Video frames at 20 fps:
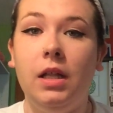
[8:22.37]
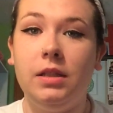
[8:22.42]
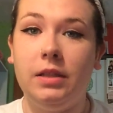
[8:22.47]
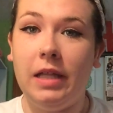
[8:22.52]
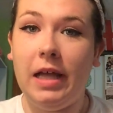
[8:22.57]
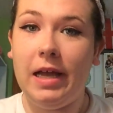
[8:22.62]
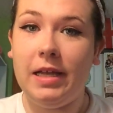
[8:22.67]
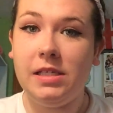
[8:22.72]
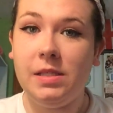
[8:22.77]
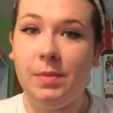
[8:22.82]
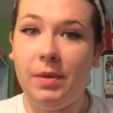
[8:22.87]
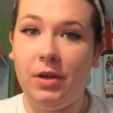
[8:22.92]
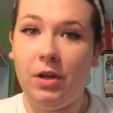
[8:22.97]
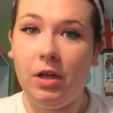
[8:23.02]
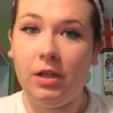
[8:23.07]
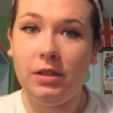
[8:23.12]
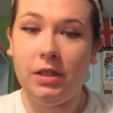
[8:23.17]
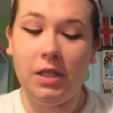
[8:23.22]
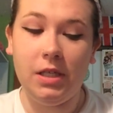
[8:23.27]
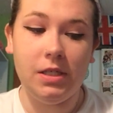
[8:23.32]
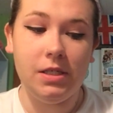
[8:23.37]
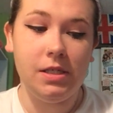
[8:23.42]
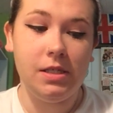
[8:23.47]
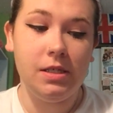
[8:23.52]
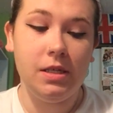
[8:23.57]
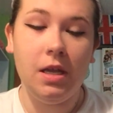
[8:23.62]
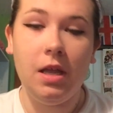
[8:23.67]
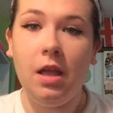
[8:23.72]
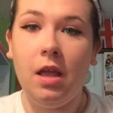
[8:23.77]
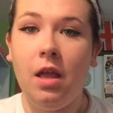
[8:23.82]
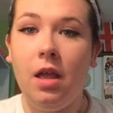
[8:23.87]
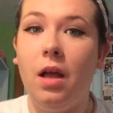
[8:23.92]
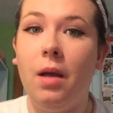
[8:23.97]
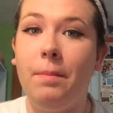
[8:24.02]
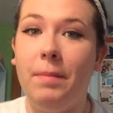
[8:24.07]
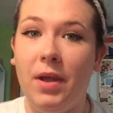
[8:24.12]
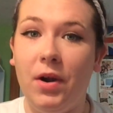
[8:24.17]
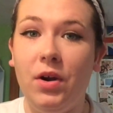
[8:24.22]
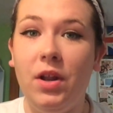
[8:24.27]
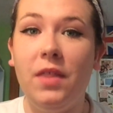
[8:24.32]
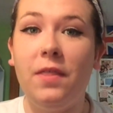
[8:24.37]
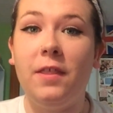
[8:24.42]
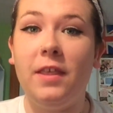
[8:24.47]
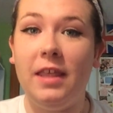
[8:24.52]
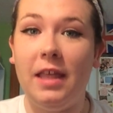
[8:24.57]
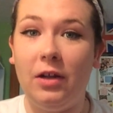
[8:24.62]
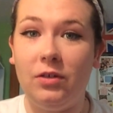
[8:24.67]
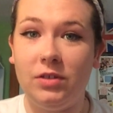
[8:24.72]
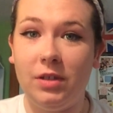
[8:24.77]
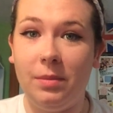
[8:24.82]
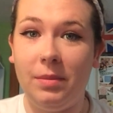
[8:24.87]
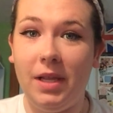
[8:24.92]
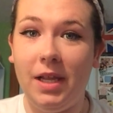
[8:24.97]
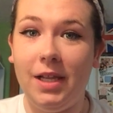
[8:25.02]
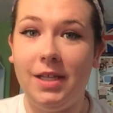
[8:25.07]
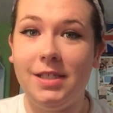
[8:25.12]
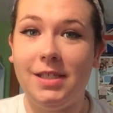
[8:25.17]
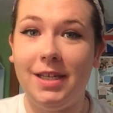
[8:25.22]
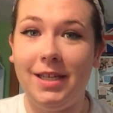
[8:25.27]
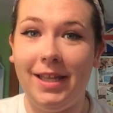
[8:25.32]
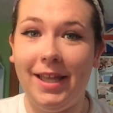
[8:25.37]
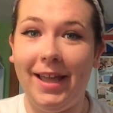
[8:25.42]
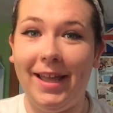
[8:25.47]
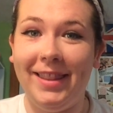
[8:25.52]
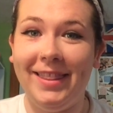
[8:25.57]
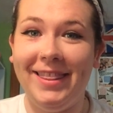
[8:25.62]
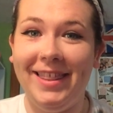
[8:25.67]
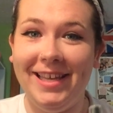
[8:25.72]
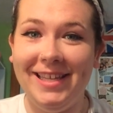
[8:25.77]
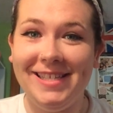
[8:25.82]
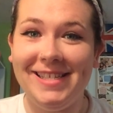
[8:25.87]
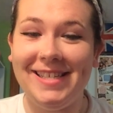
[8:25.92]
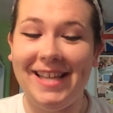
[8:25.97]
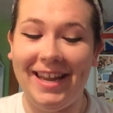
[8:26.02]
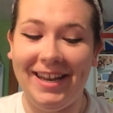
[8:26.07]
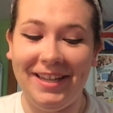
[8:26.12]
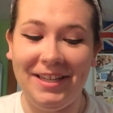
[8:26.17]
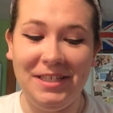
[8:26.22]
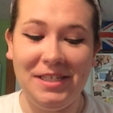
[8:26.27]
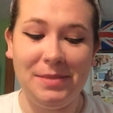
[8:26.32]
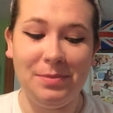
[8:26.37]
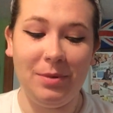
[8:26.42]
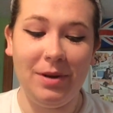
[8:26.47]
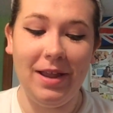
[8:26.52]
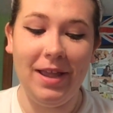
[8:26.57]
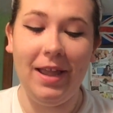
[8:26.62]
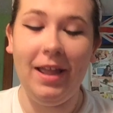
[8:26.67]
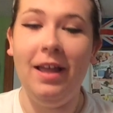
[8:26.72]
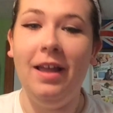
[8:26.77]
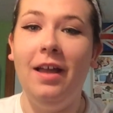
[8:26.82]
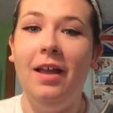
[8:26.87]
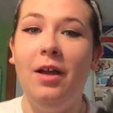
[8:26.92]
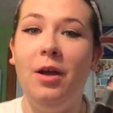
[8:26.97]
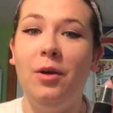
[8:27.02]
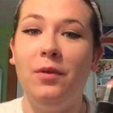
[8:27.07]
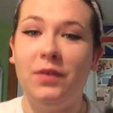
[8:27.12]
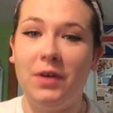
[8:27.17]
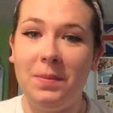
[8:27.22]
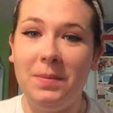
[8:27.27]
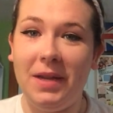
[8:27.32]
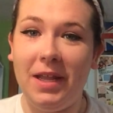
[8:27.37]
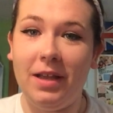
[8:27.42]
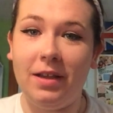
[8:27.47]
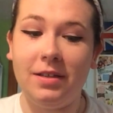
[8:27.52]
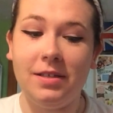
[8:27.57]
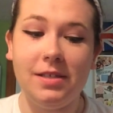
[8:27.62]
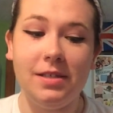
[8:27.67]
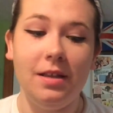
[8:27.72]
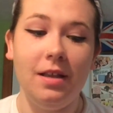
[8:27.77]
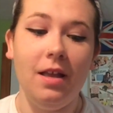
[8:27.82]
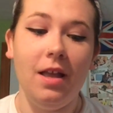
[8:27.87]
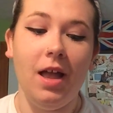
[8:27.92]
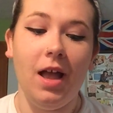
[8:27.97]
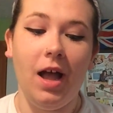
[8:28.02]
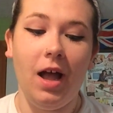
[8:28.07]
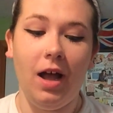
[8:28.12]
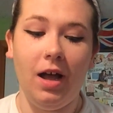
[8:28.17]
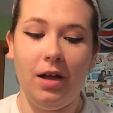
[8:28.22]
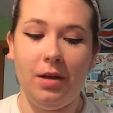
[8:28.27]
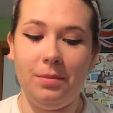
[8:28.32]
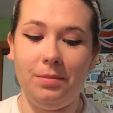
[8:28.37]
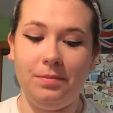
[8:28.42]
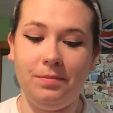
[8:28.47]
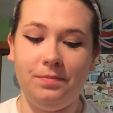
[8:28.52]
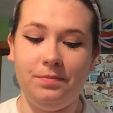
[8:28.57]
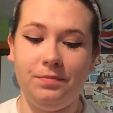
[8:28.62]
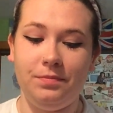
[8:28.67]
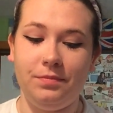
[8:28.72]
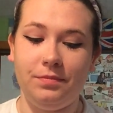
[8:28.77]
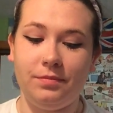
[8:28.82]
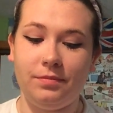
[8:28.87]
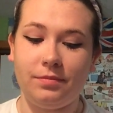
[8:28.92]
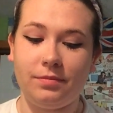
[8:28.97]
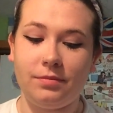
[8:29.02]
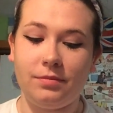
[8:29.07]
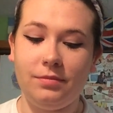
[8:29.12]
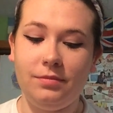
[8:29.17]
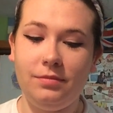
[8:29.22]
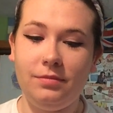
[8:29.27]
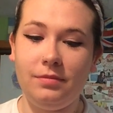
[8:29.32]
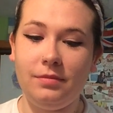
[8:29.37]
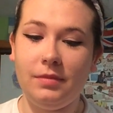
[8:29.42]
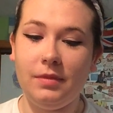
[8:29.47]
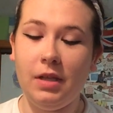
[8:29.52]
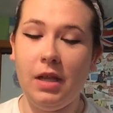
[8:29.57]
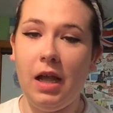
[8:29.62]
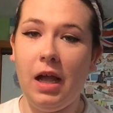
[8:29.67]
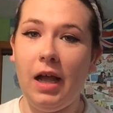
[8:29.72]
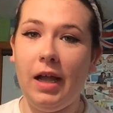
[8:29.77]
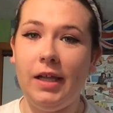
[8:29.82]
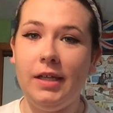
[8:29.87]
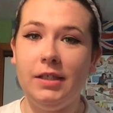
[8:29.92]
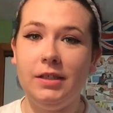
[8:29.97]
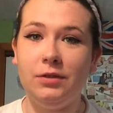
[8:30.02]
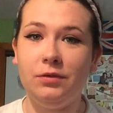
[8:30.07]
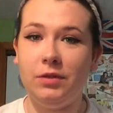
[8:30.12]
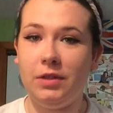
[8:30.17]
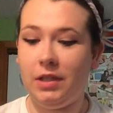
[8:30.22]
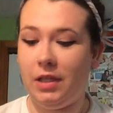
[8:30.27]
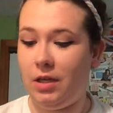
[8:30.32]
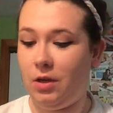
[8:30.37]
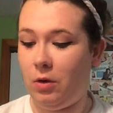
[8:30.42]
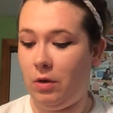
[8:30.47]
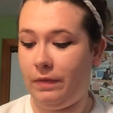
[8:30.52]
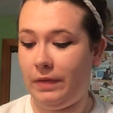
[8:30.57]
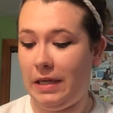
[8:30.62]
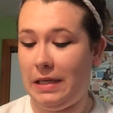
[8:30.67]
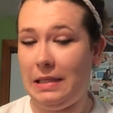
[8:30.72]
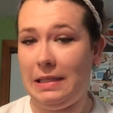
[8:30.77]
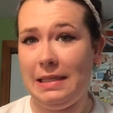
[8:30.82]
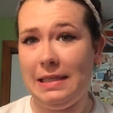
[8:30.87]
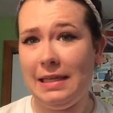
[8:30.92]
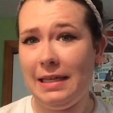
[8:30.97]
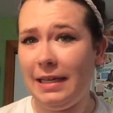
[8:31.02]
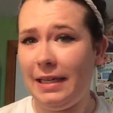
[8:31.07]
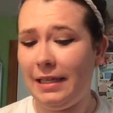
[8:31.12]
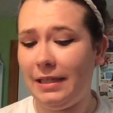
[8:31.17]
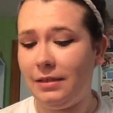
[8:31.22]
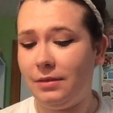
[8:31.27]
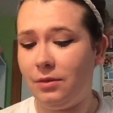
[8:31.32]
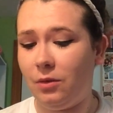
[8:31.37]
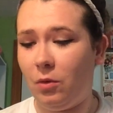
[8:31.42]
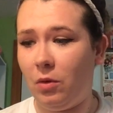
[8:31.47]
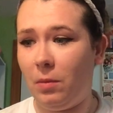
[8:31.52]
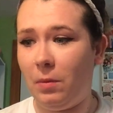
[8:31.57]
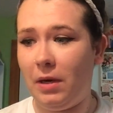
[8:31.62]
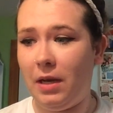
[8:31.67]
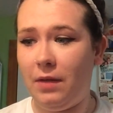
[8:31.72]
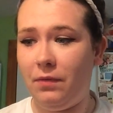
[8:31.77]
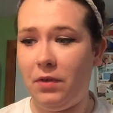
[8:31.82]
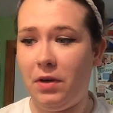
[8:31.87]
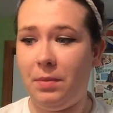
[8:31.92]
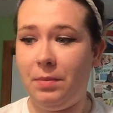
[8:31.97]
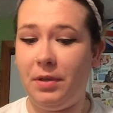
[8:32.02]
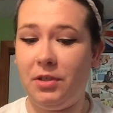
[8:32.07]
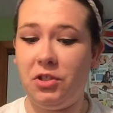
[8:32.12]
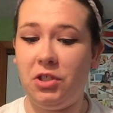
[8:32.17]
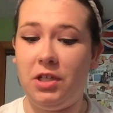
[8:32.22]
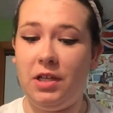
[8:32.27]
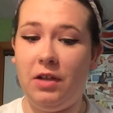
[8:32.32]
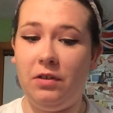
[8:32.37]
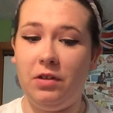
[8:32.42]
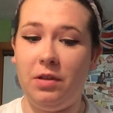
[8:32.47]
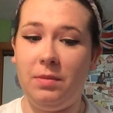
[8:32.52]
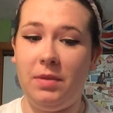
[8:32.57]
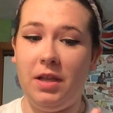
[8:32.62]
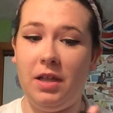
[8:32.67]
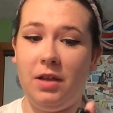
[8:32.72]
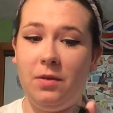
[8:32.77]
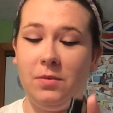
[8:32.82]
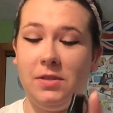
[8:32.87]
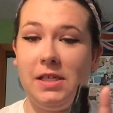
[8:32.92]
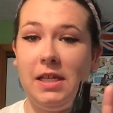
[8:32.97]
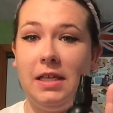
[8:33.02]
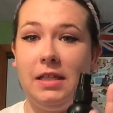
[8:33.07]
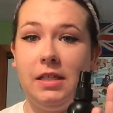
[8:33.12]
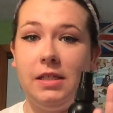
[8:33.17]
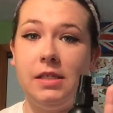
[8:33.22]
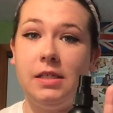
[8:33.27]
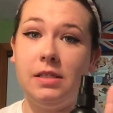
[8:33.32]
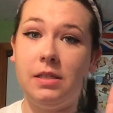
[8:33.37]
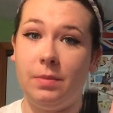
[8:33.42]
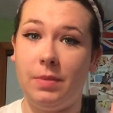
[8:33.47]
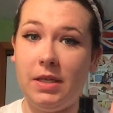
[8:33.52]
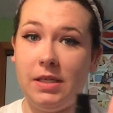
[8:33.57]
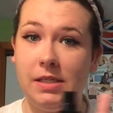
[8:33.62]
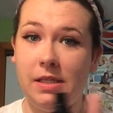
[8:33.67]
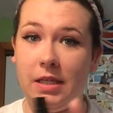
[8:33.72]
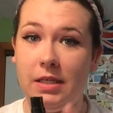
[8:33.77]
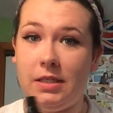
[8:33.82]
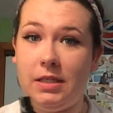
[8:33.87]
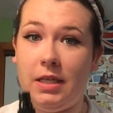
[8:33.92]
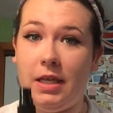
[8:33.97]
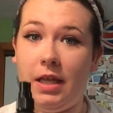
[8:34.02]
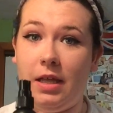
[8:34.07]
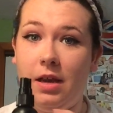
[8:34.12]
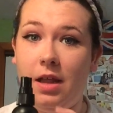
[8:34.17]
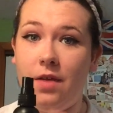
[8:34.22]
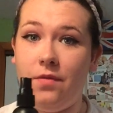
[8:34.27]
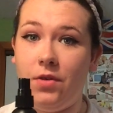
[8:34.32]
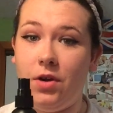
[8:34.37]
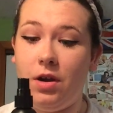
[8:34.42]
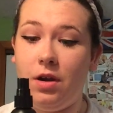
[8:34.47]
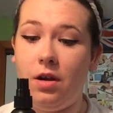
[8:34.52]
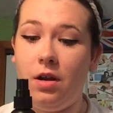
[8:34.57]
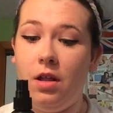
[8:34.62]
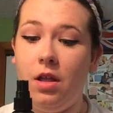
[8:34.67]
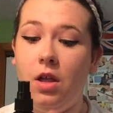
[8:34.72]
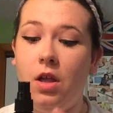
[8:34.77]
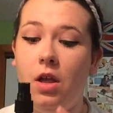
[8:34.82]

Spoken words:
Last but not least, Meredith yelled at me to get this setting spray from NYX. I didn't really know if I needed it or whatever, but she yelled at me and was like, this is the best thing to get ever.